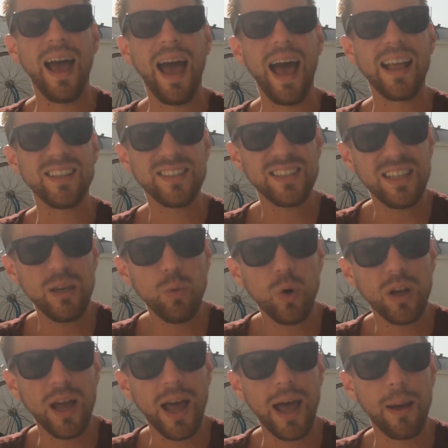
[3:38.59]
And see
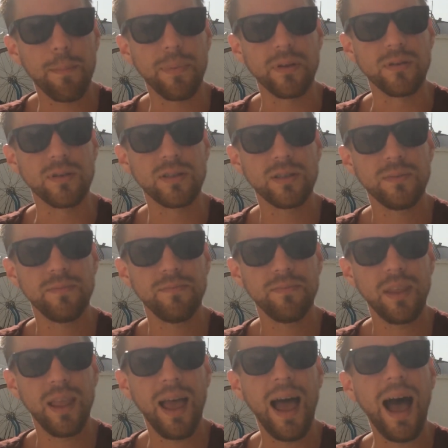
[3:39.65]
what happens.
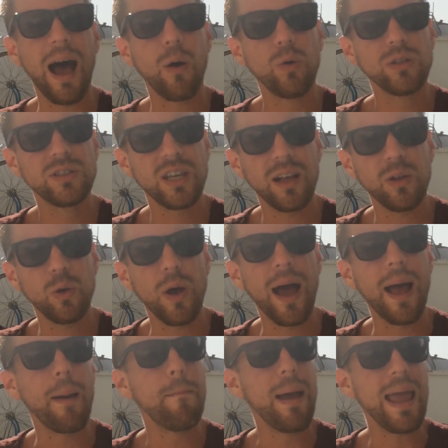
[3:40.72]
I will tell you,
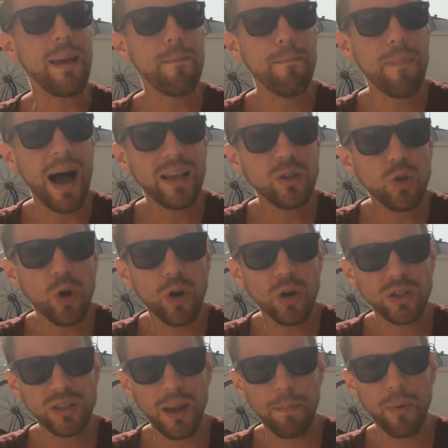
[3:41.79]
it might
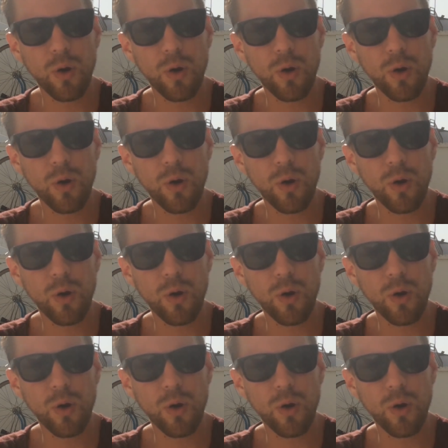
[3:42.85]
hurt that